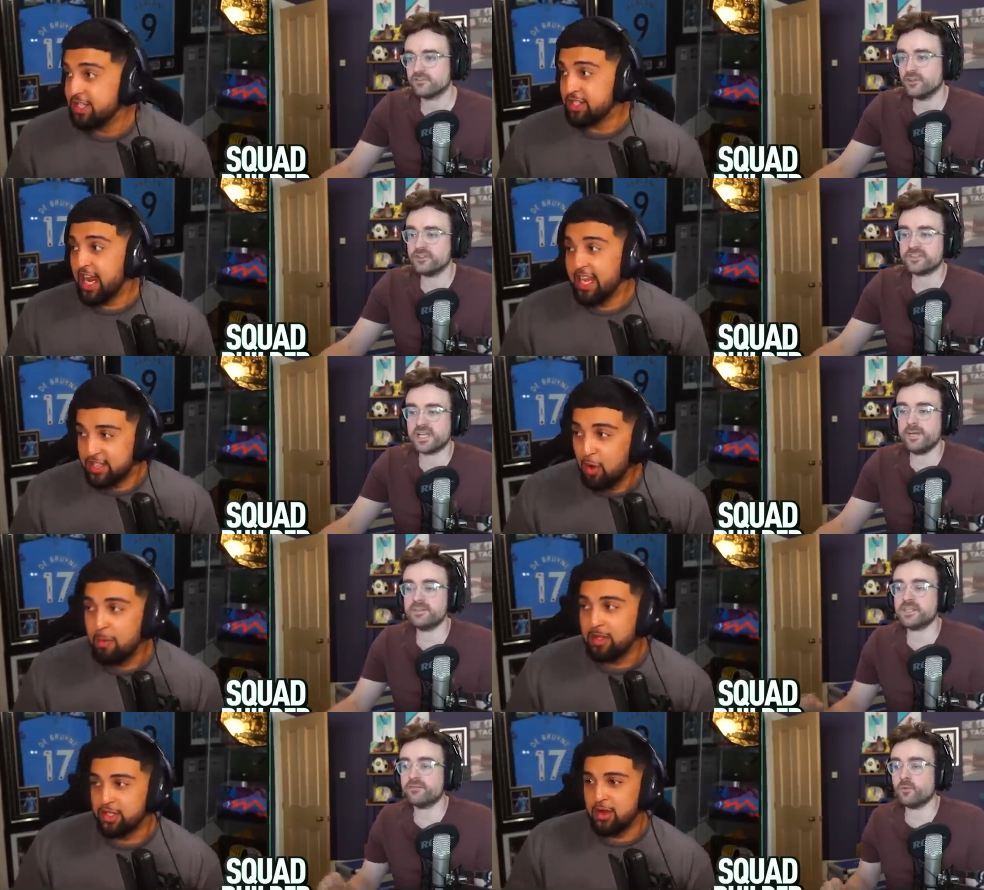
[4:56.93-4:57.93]
Speaker 1: ages to get into Squad Builder Showdown. Time is
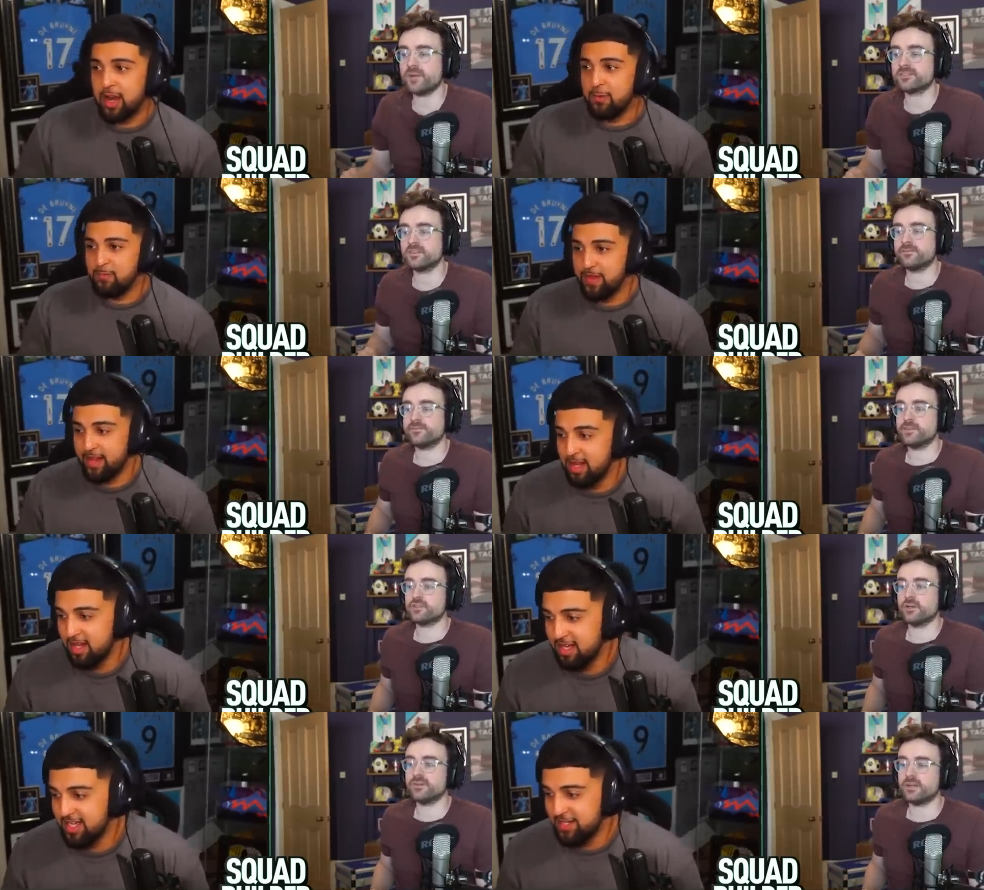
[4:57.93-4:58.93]
never wasted if you've
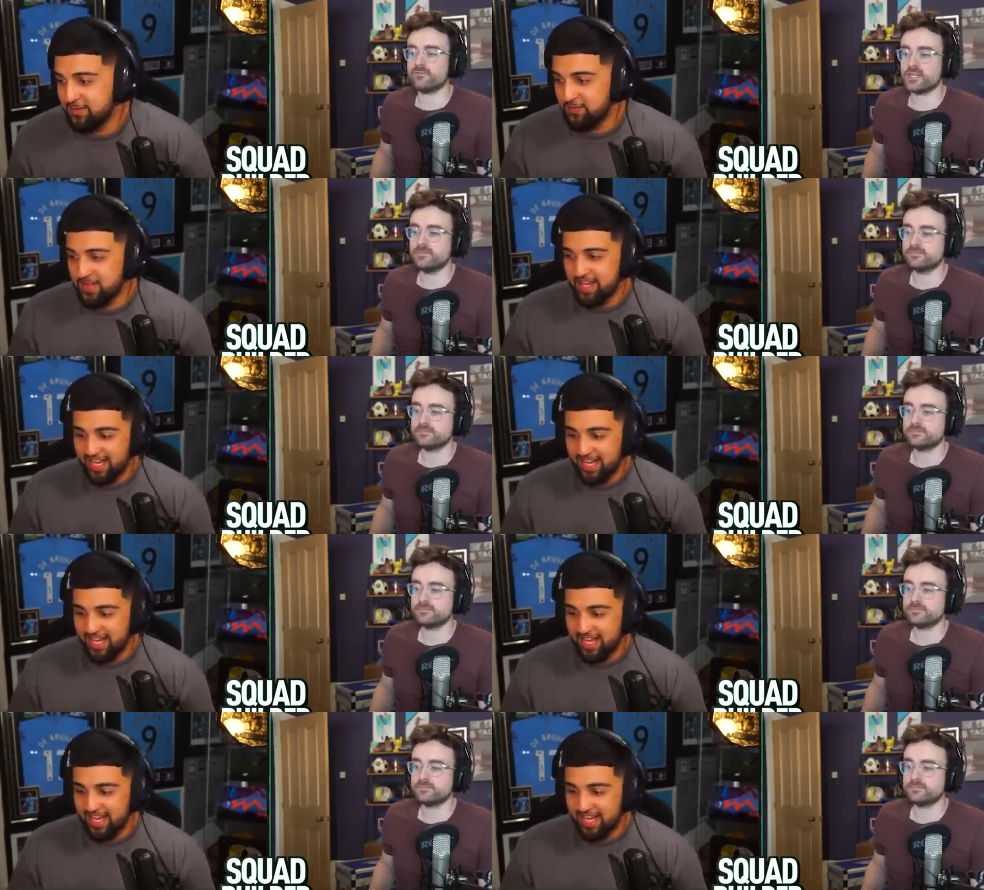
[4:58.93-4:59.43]
enjoyed it, FG.